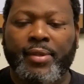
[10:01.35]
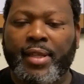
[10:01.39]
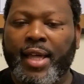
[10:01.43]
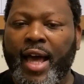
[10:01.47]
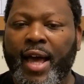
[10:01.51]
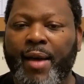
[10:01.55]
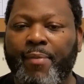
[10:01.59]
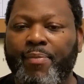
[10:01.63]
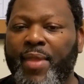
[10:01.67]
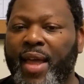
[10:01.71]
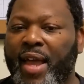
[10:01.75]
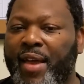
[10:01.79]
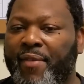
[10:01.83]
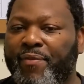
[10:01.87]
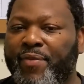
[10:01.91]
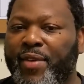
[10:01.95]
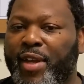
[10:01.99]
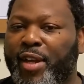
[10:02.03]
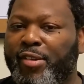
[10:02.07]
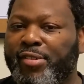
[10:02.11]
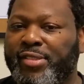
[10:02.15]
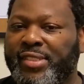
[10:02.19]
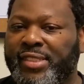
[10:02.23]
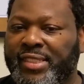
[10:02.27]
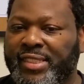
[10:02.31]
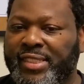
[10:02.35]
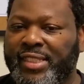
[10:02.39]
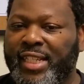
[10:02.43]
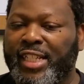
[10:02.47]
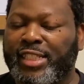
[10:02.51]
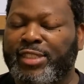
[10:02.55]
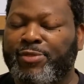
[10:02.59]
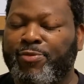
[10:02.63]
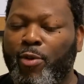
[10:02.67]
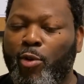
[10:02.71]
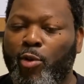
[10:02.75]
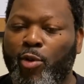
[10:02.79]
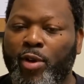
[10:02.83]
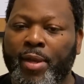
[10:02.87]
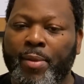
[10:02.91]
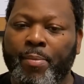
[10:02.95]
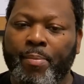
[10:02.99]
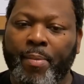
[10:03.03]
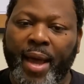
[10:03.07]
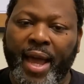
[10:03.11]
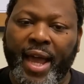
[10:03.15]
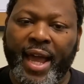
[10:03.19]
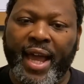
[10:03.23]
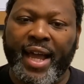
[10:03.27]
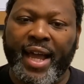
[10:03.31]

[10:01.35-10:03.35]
I'm not very successful in my